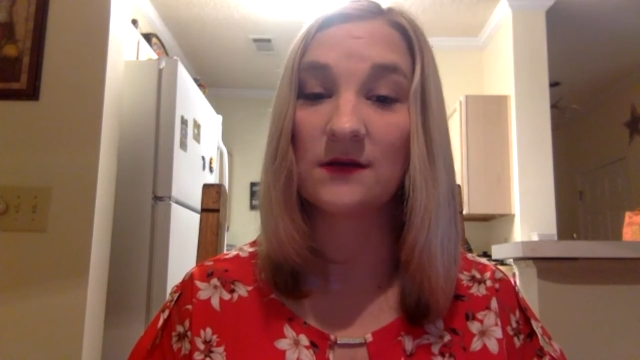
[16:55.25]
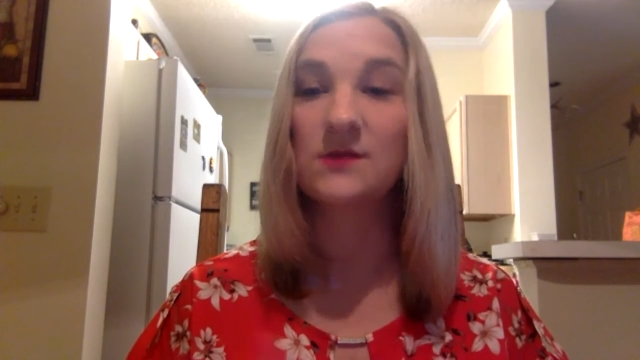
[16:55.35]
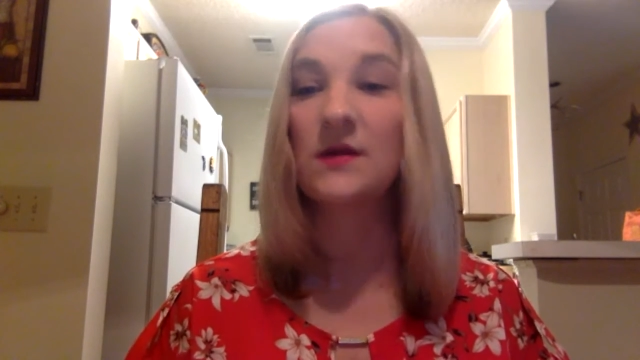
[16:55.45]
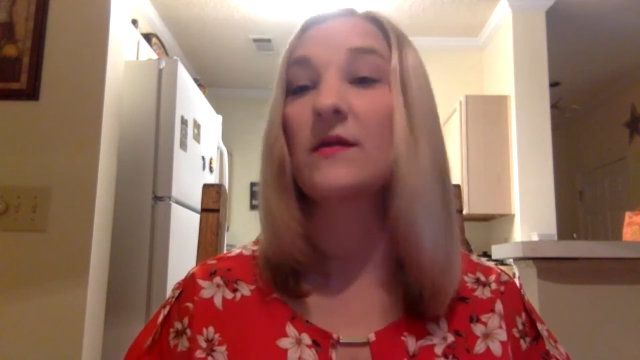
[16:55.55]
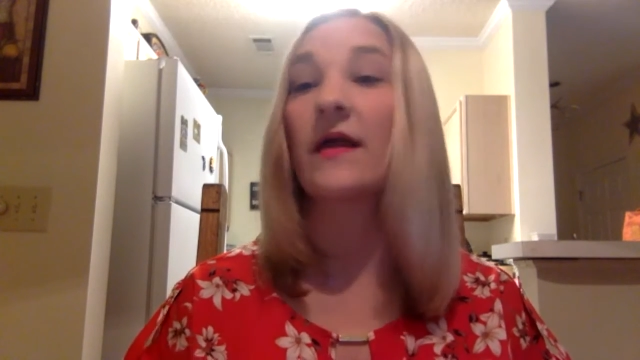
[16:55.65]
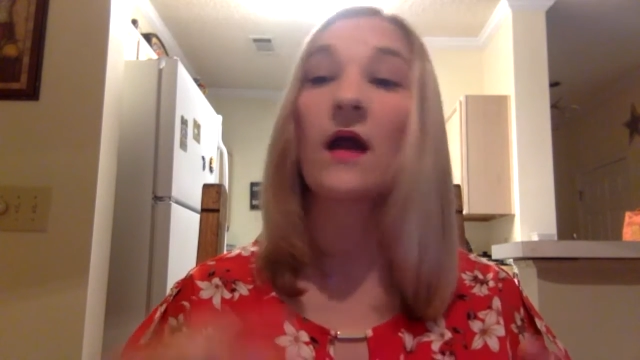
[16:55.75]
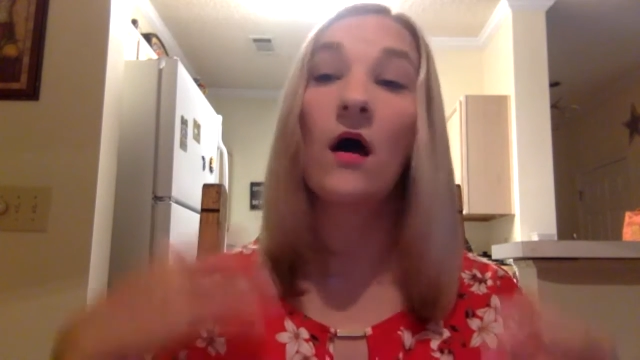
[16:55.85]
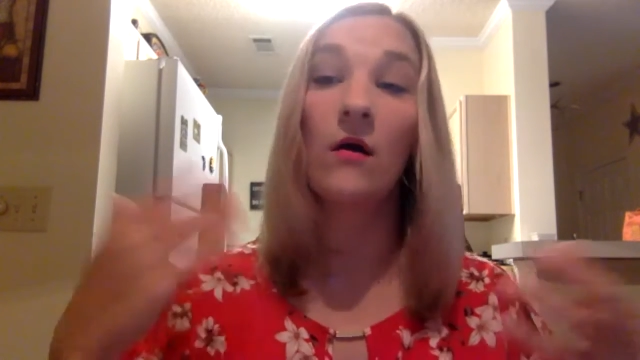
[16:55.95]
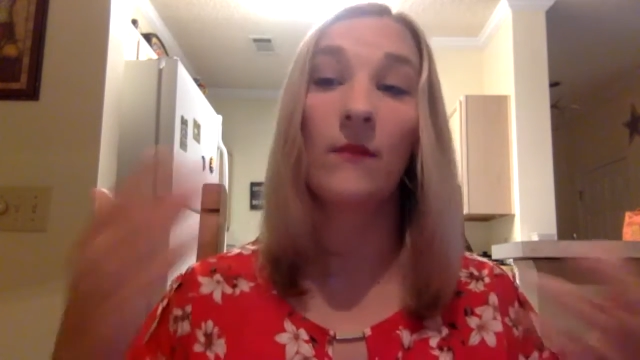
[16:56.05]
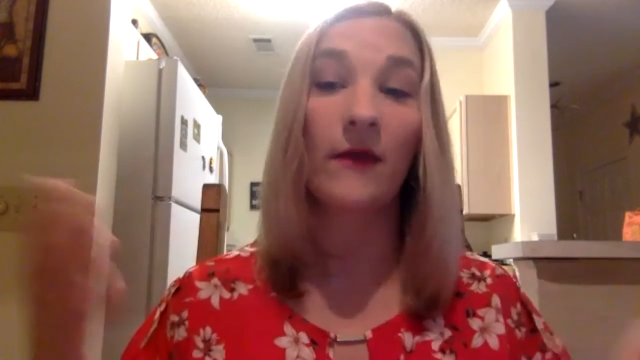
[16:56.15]
So we were like,
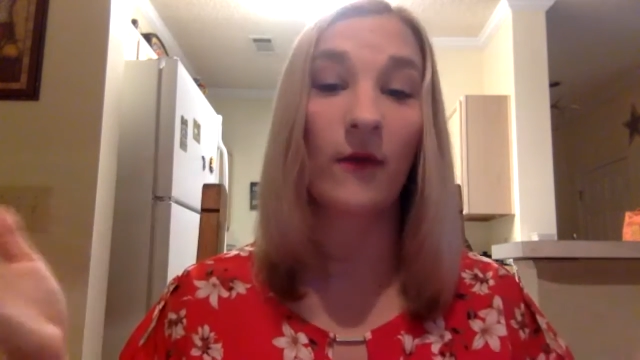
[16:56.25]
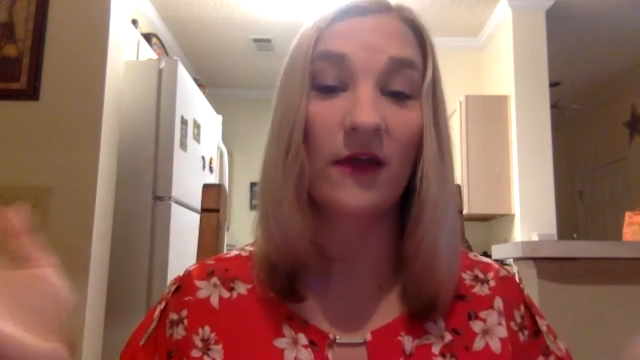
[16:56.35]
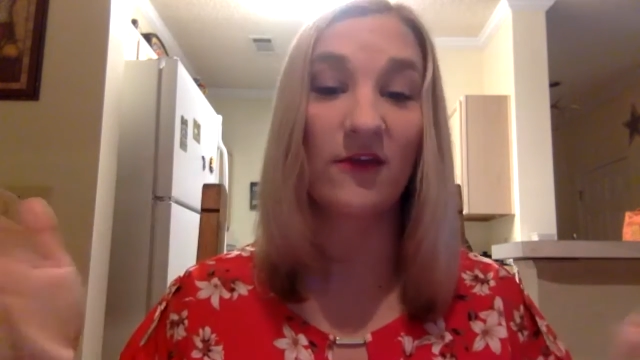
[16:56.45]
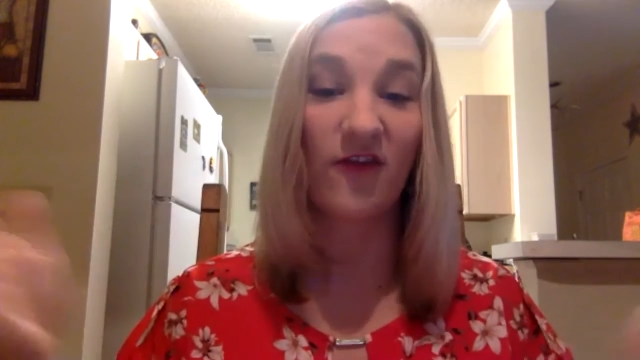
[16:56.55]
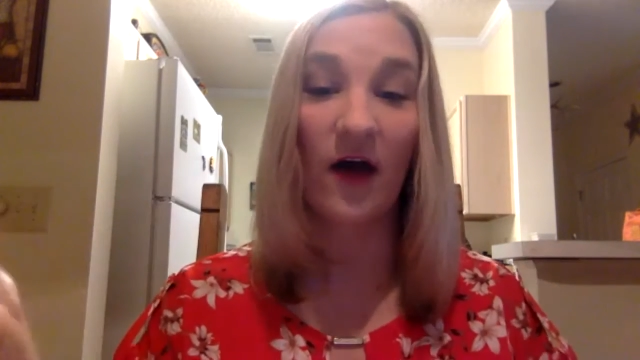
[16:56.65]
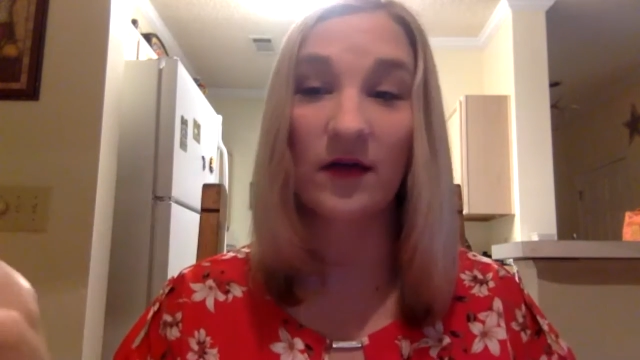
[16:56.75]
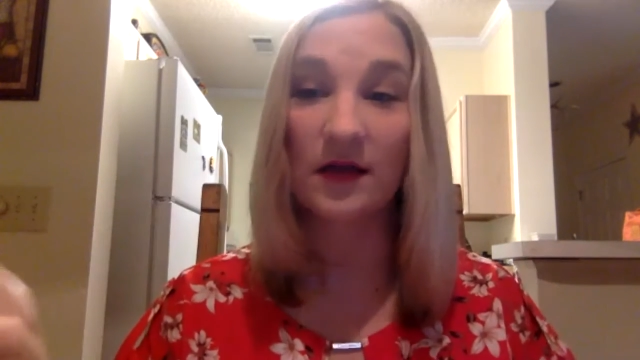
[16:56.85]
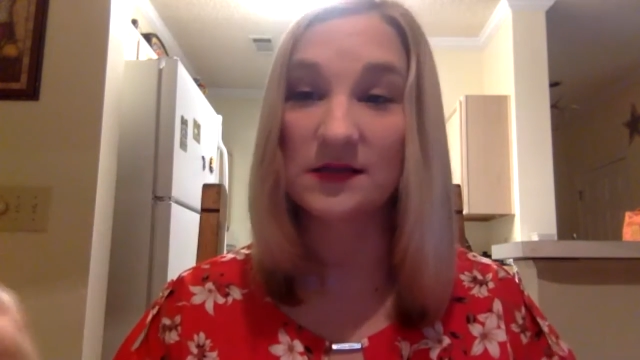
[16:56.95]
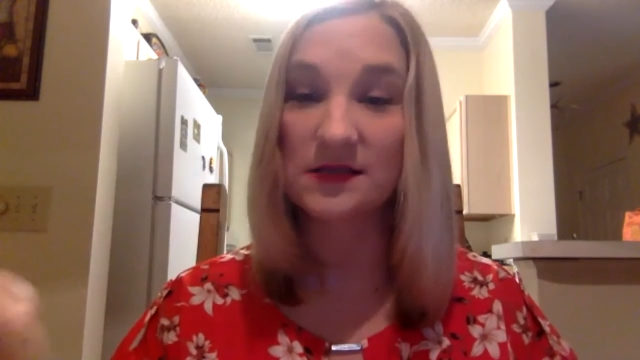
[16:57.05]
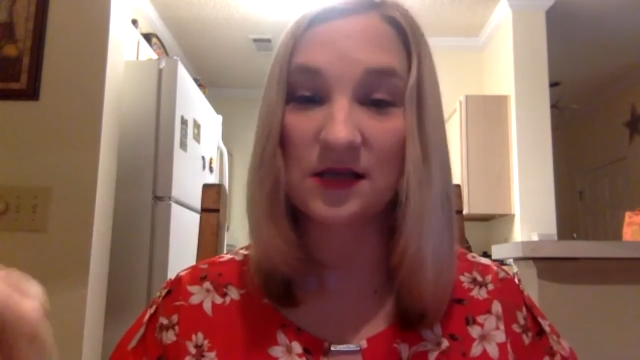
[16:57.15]
oh, by the way, the
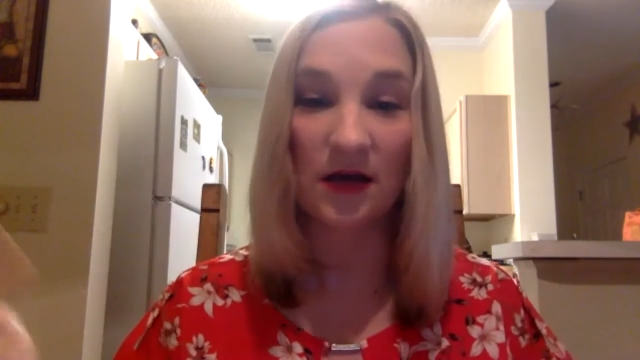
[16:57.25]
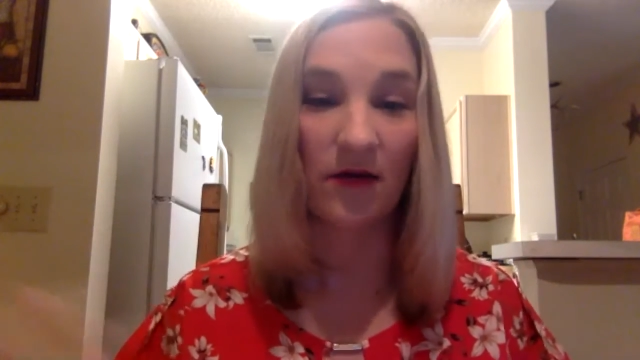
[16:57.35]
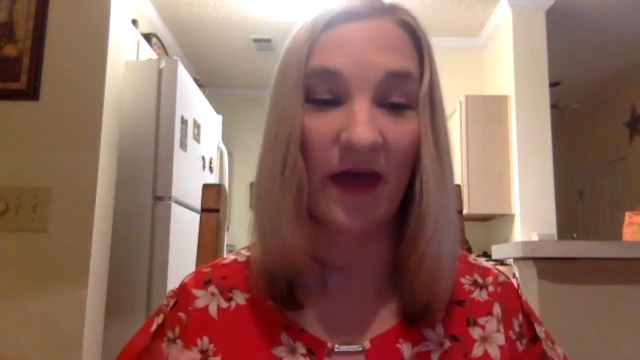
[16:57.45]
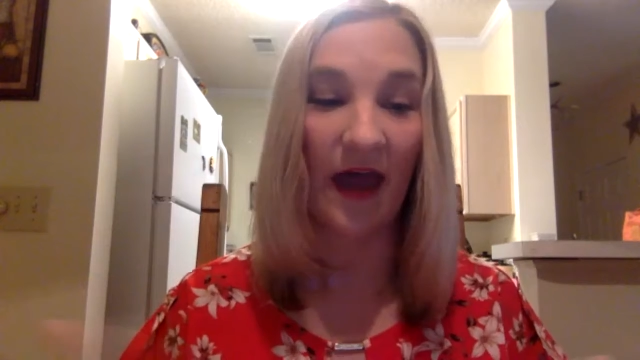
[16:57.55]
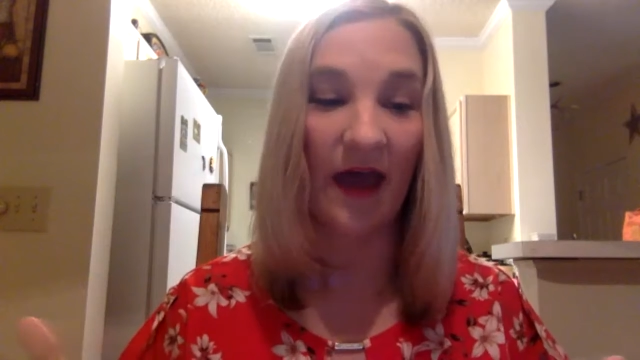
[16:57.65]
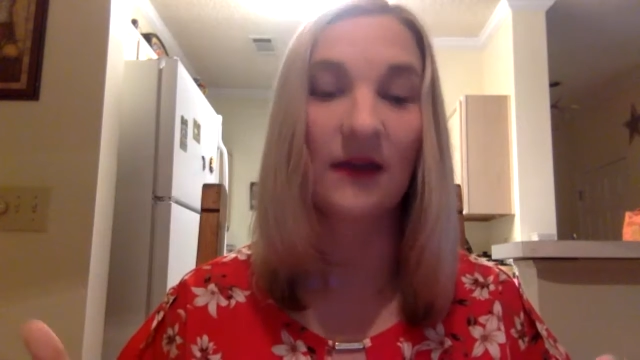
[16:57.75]
Falcons, that.